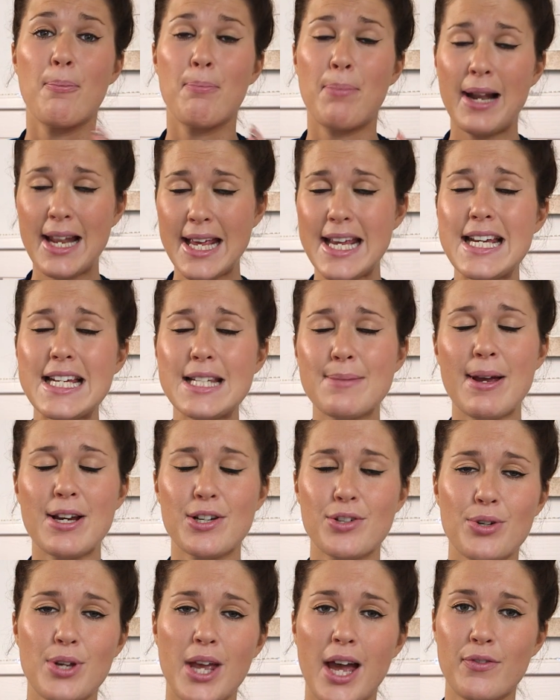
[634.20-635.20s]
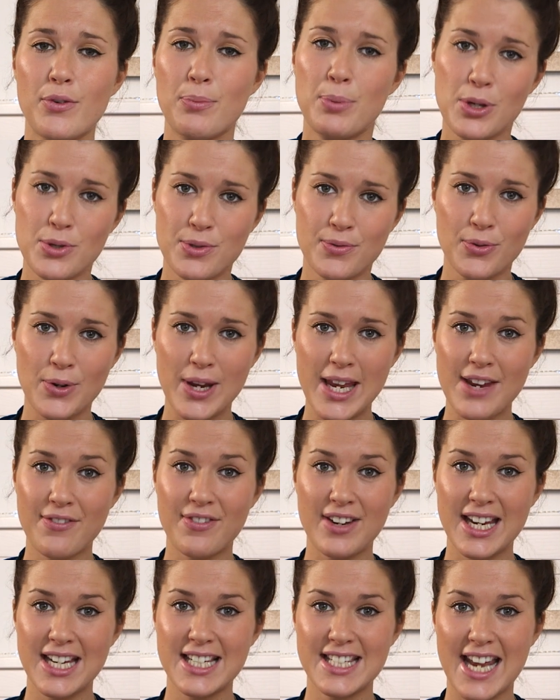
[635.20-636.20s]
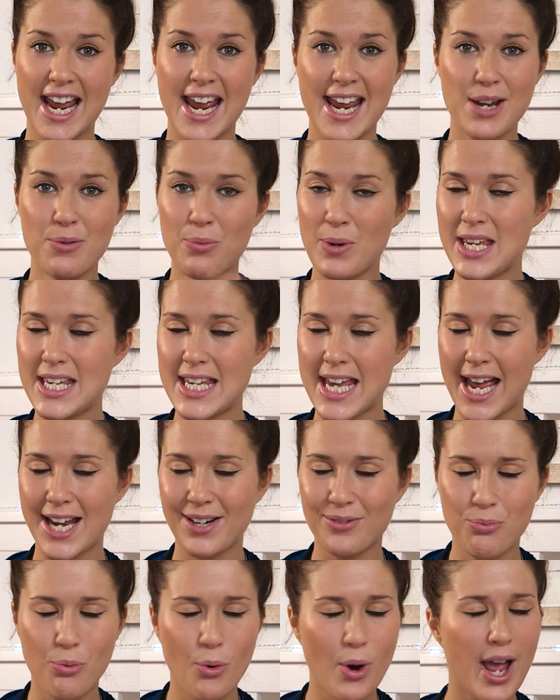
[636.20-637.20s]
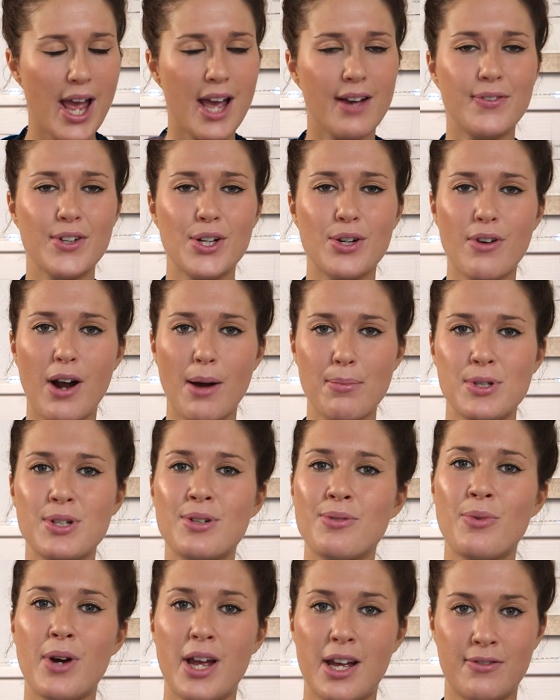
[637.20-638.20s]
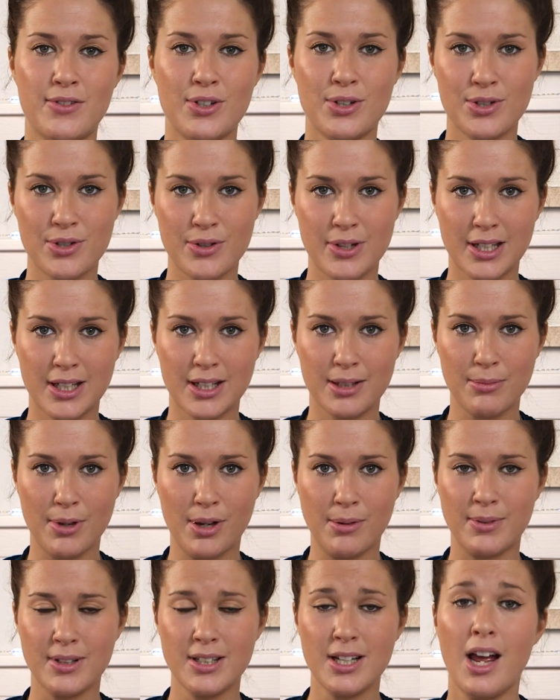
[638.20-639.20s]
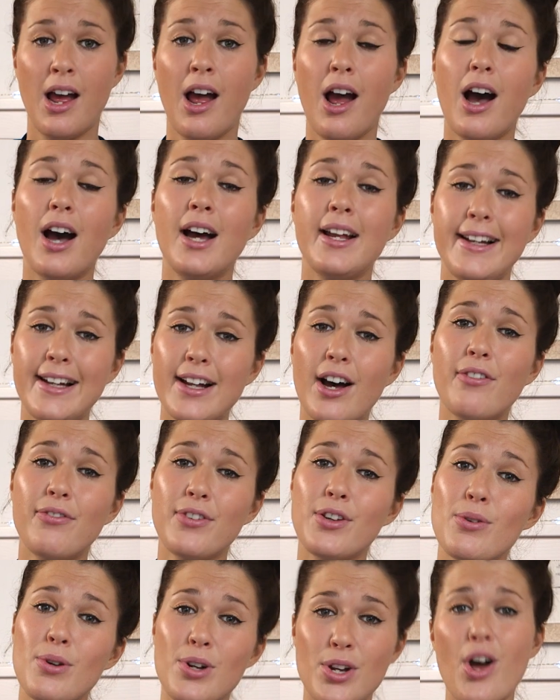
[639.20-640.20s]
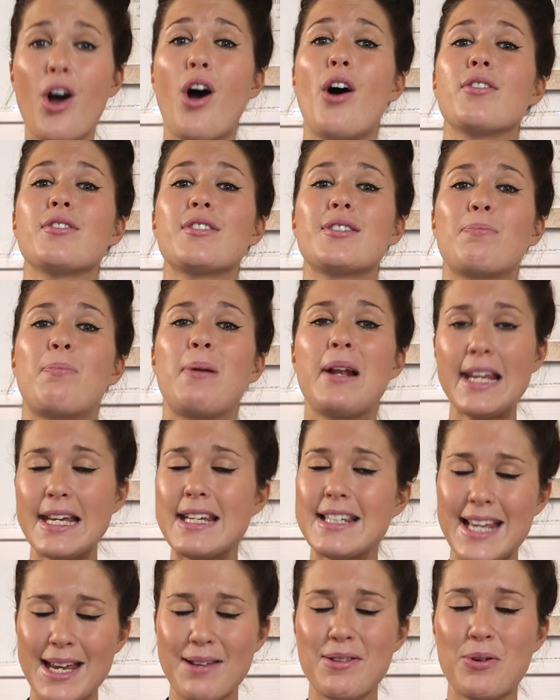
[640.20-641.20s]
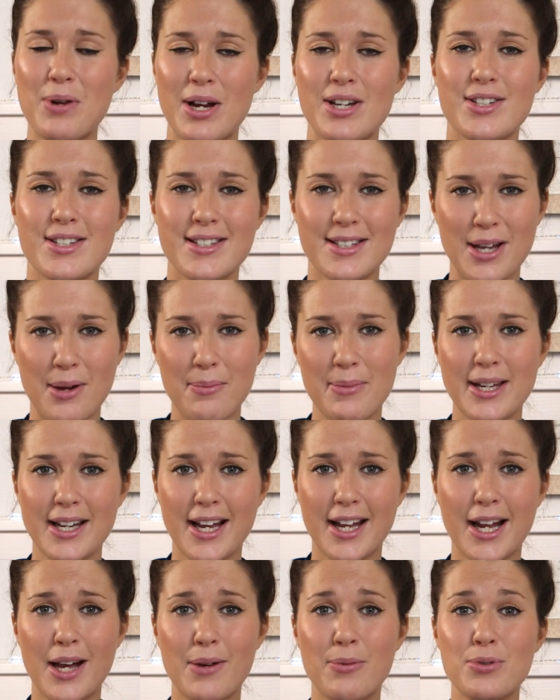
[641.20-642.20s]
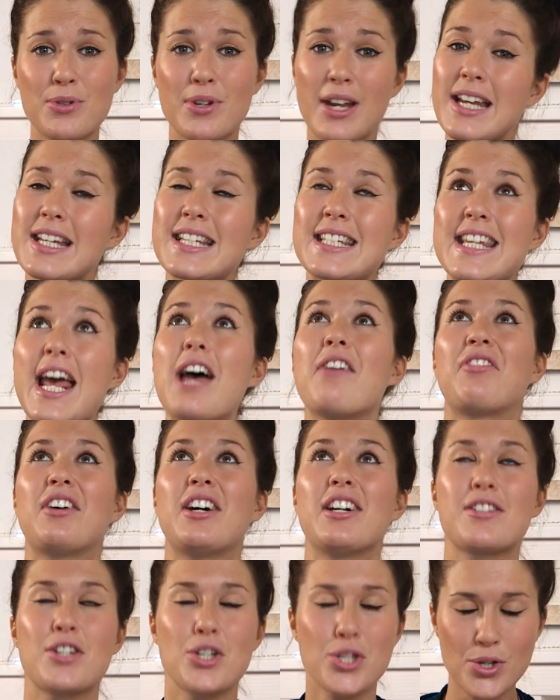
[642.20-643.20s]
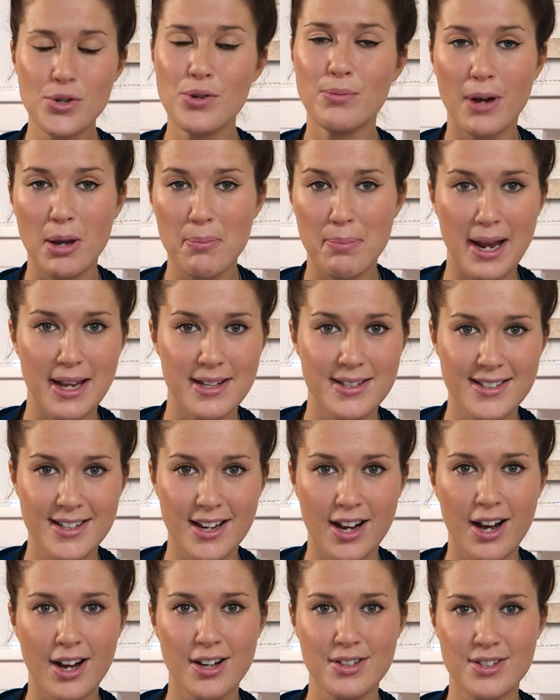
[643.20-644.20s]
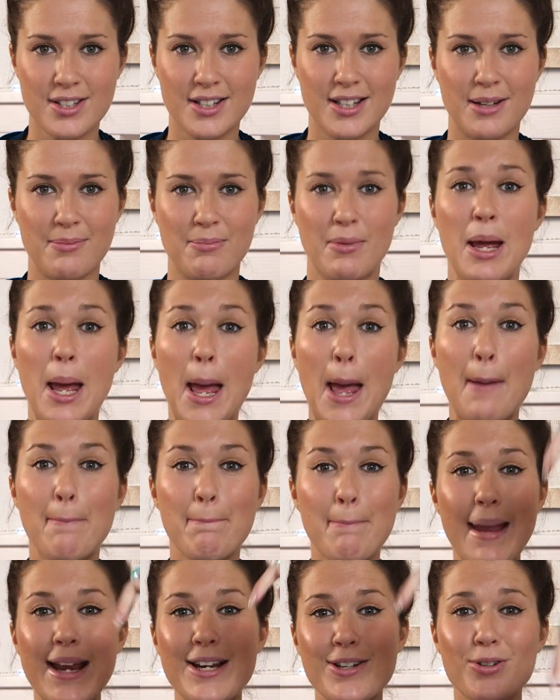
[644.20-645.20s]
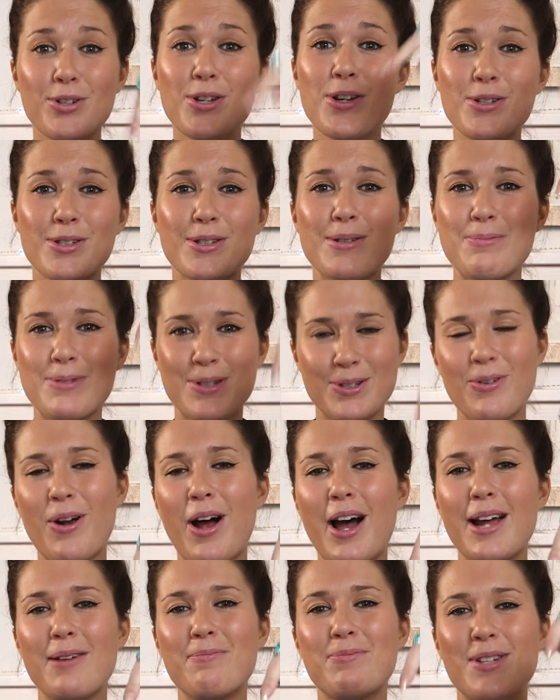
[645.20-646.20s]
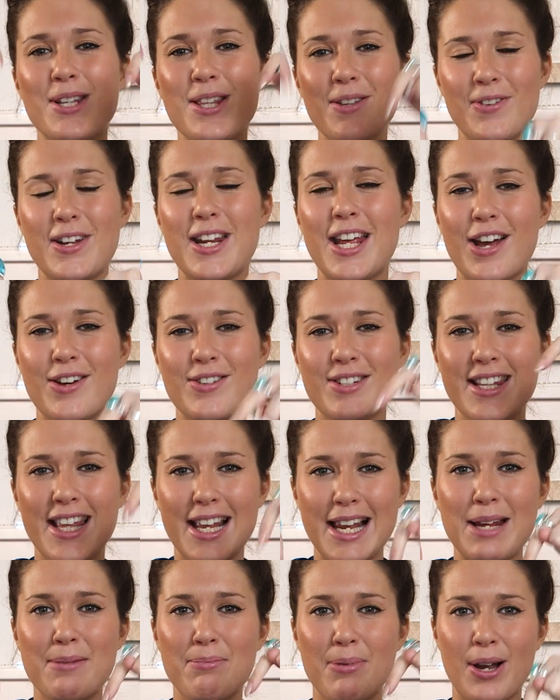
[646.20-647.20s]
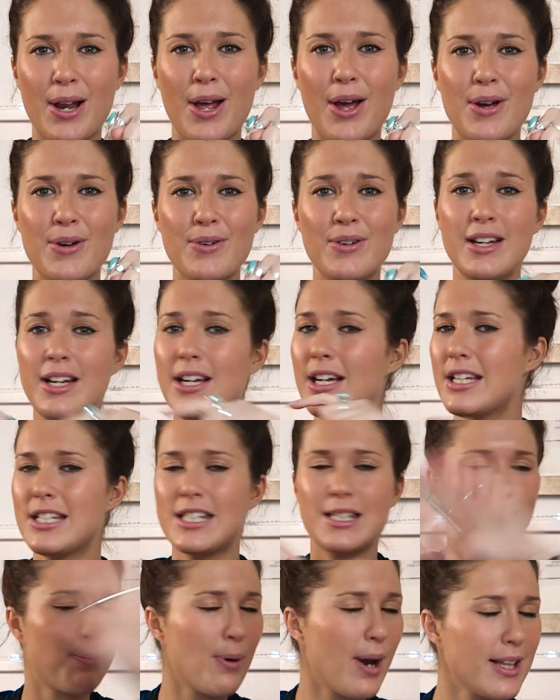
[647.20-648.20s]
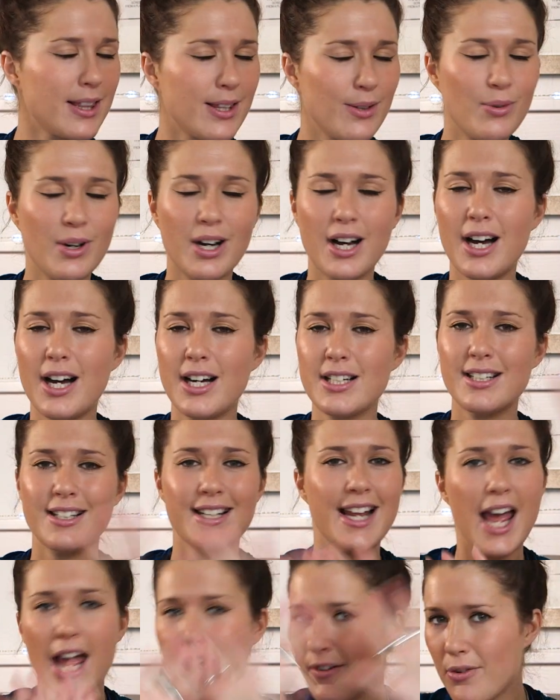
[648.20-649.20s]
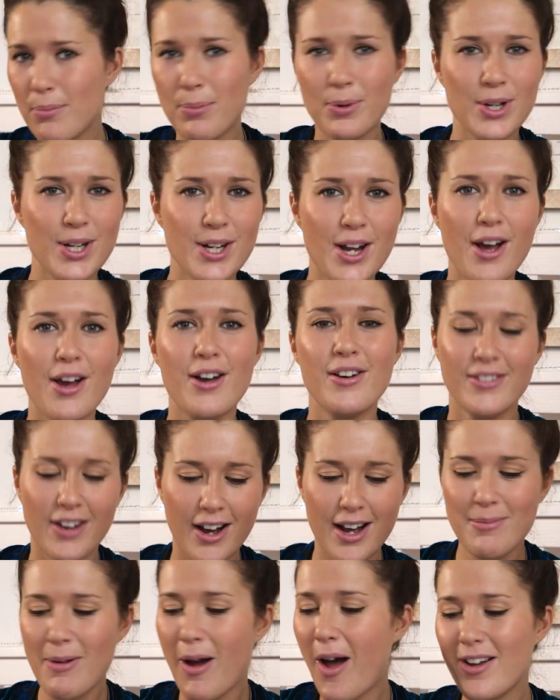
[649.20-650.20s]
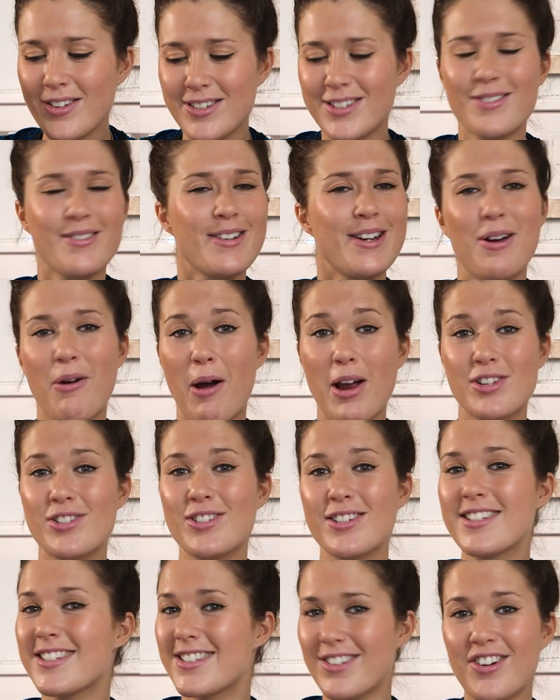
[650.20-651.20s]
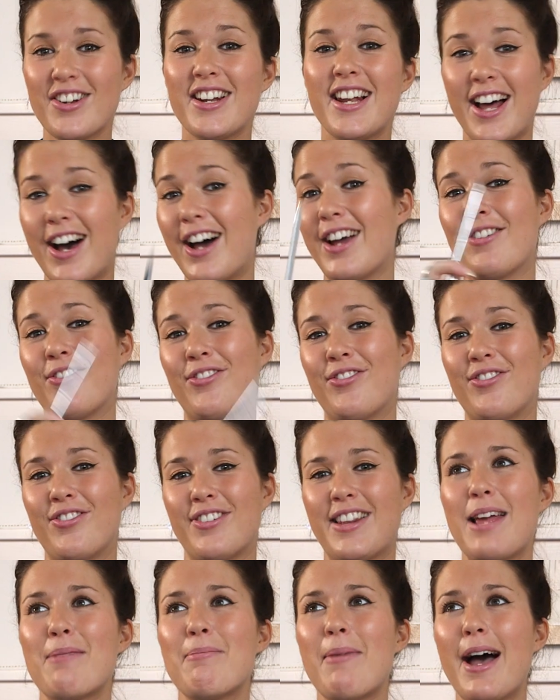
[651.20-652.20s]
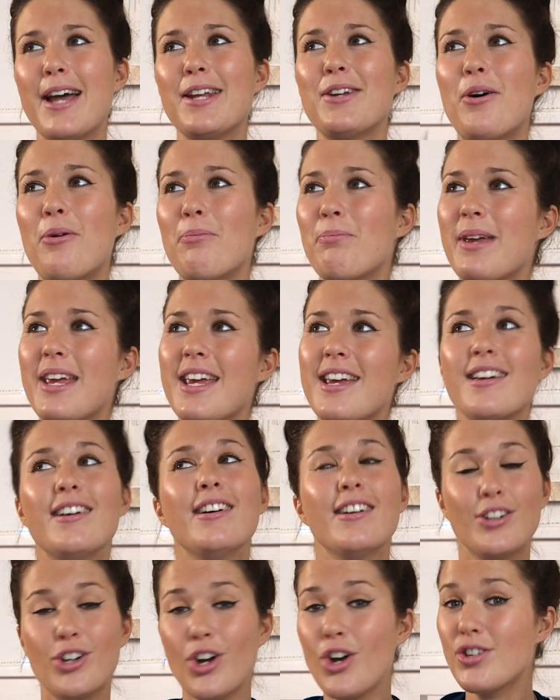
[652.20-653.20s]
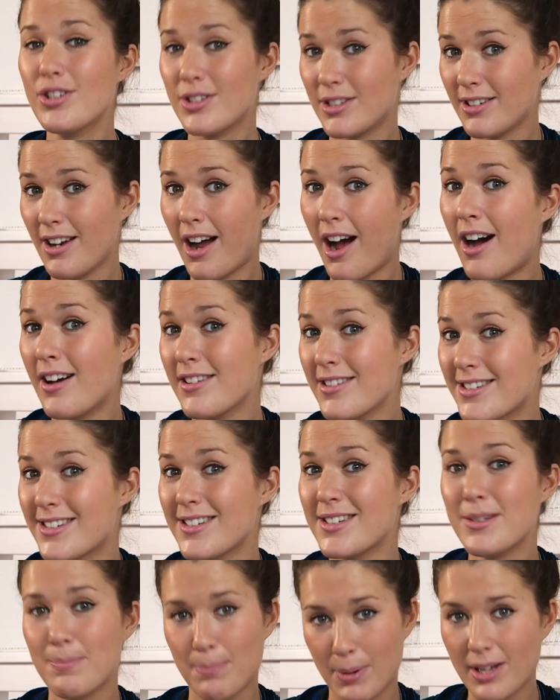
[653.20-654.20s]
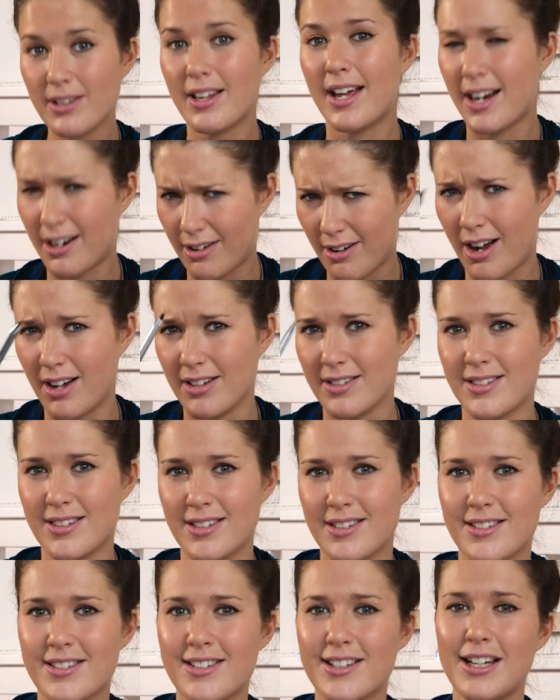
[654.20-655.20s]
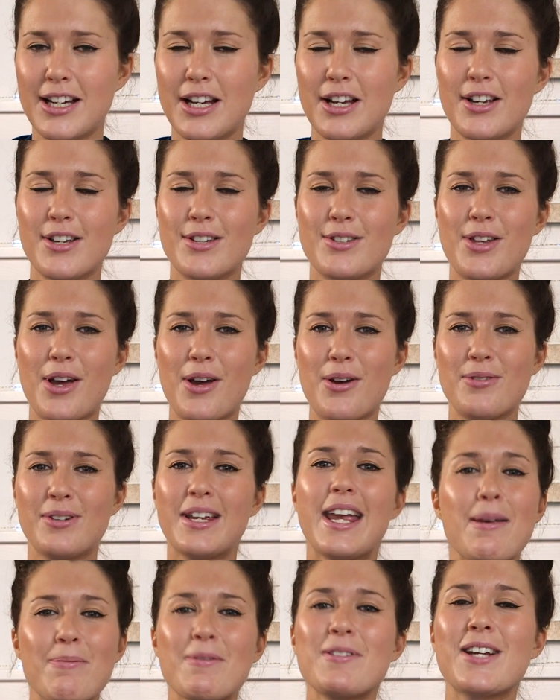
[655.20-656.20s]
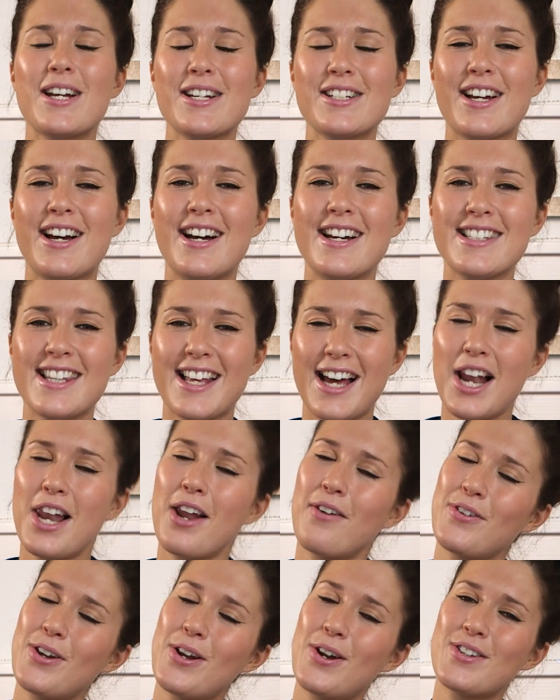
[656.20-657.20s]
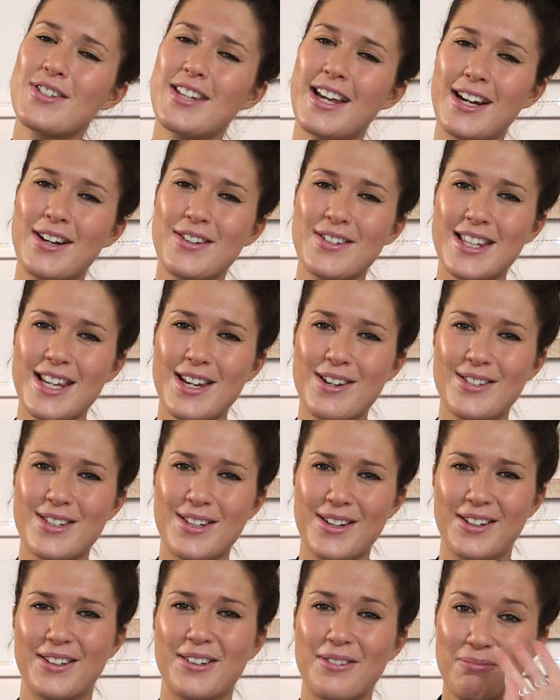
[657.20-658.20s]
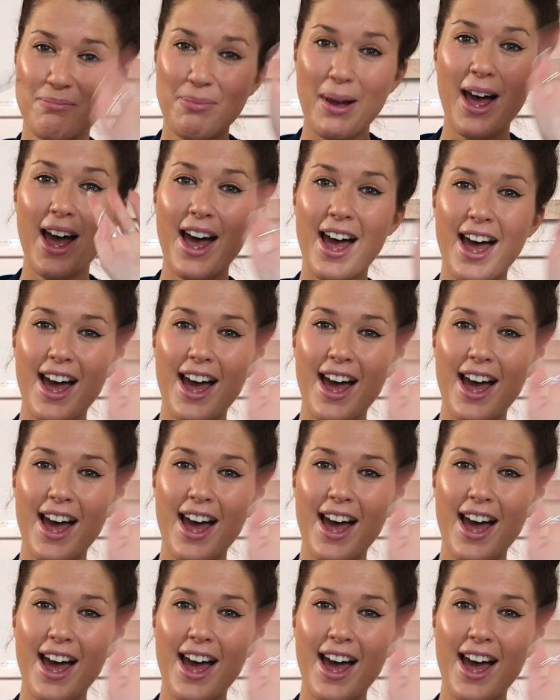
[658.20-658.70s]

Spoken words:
Please make sure you have a beautiful evening, day, weekend, whatever you're up to and whatever you're doing at the moment. I love you lots. Please keep the questions coming, and I will endeavour to do my best to answer them. Make sure you subscribe to the videos in the link below. Spread the word. Let everybody know I'm answering questions on life. They might not be good answers, but they are answers. So keep in touch, guys. I love you lots, and I'll see you soon. Bye!